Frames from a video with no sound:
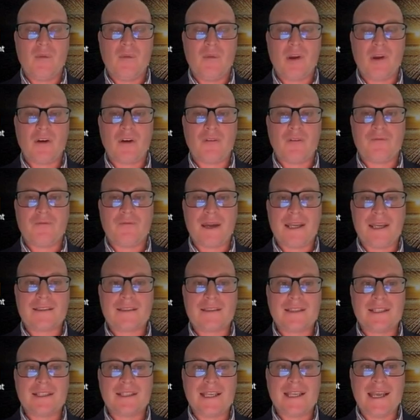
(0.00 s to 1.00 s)
we're not
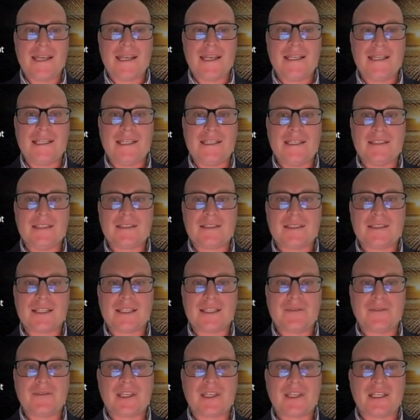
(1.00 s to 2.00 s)
facing any
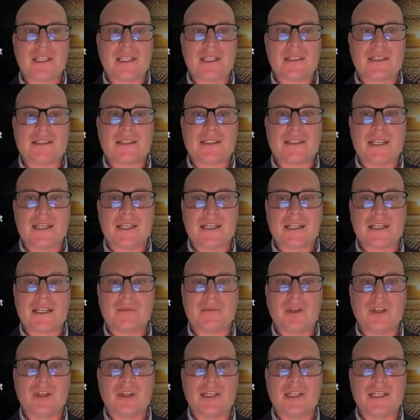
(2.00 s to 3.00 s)
significant
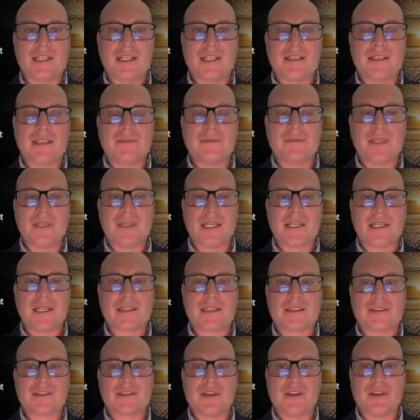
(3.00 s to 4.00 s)
community
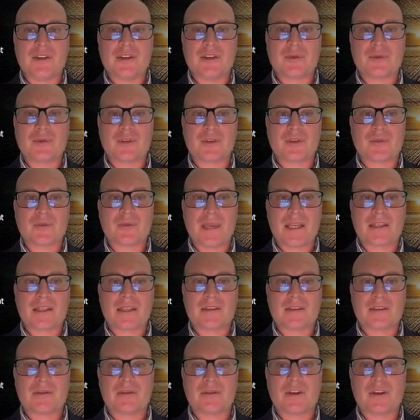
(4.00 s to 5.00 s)
concerns with
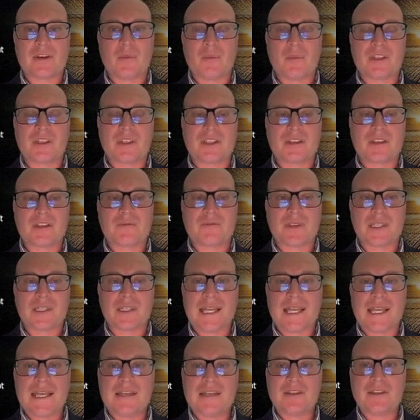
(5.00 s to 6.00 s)
respect to competition for
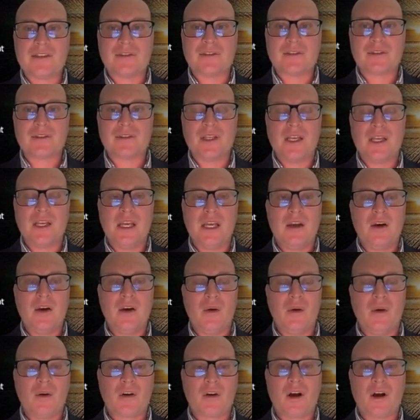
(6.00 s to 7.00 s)
land use
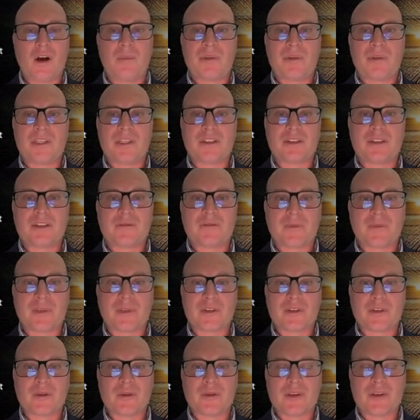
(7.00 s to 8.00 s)
or competition from a
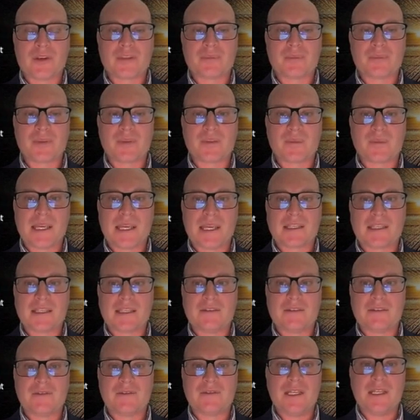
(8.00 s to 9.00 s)
tourism
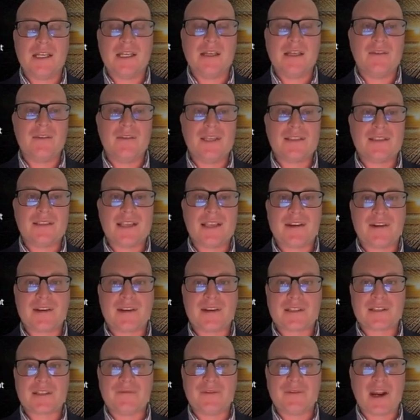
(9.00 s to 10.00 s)
perspective. These
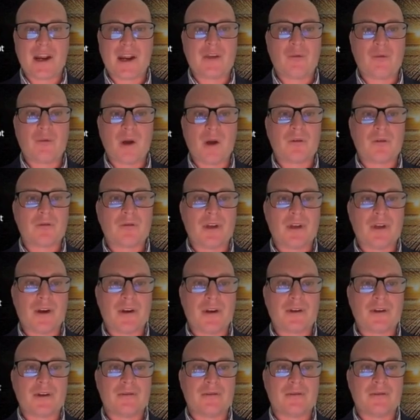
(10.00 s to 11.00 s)
areas are very well
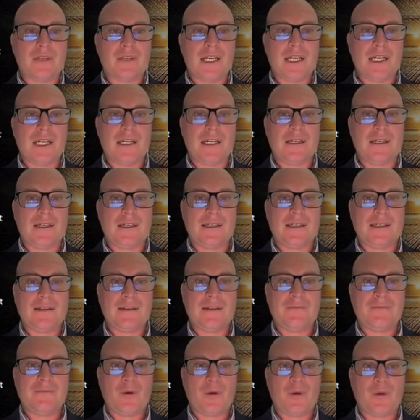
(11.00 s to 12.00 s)
known
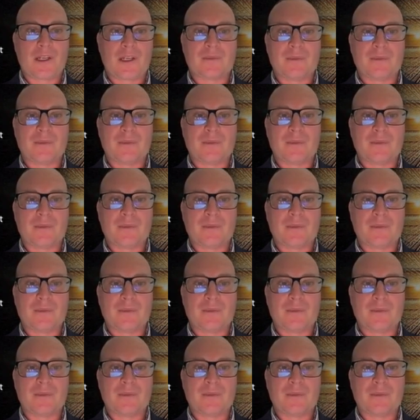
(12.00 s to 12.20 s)
for